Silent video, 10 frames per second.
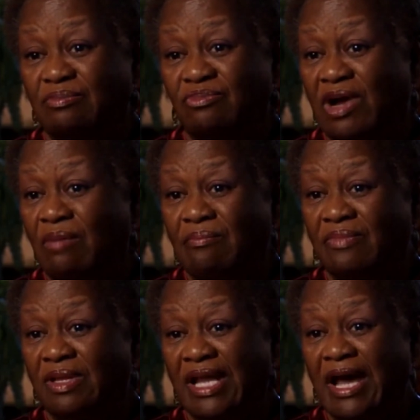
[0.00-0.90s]

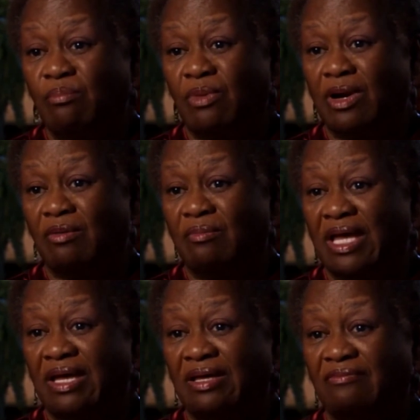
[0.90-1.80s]
around the latter part of
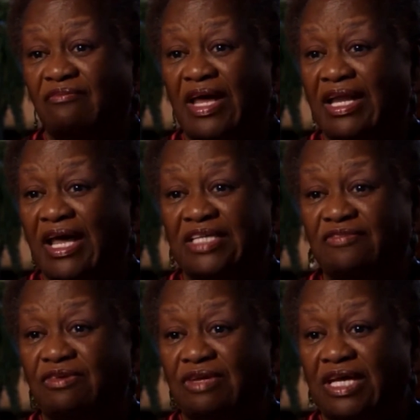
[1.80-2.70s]
May,
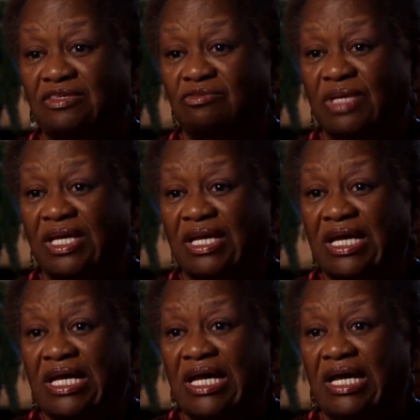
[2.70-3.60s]
last few days of May,
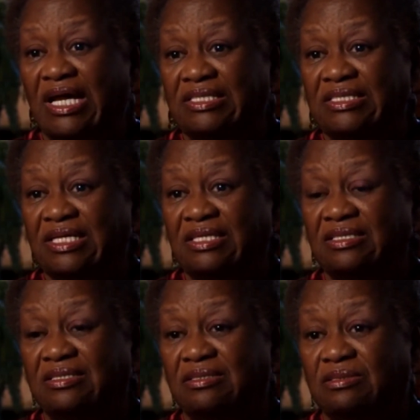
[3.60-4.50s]
and I
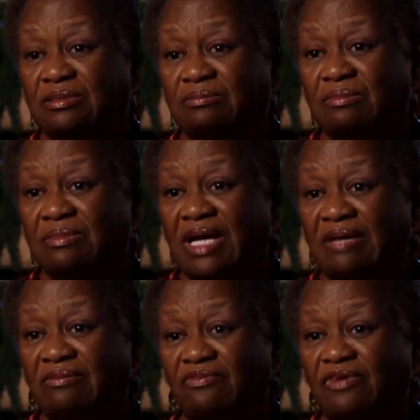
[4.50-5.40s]
said to
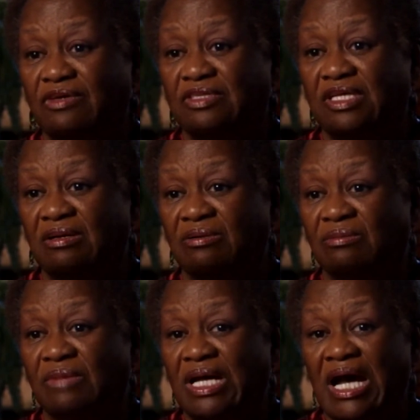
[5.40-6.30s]
my folks at
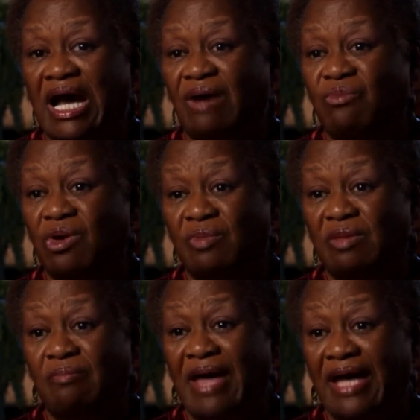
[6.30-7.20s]
home, I won't
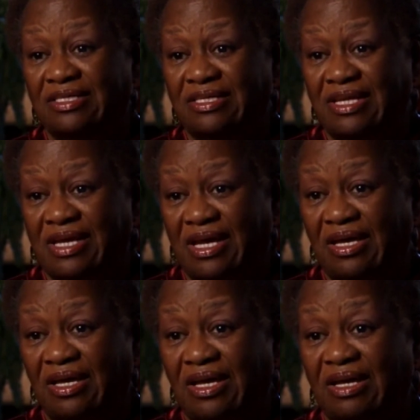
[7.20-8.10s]
be back
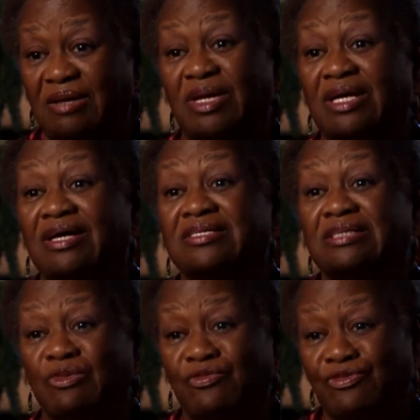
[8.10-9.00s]
today because
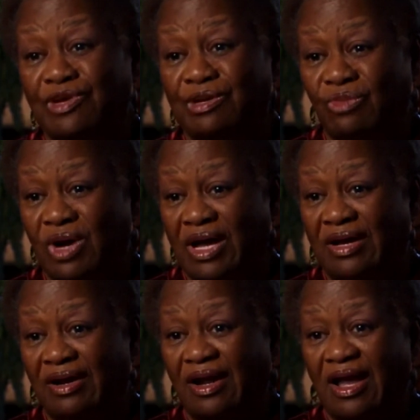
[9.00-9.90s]
I'm a Freedom
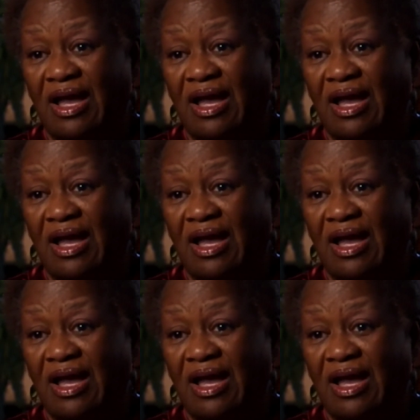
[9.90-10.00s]
Rider.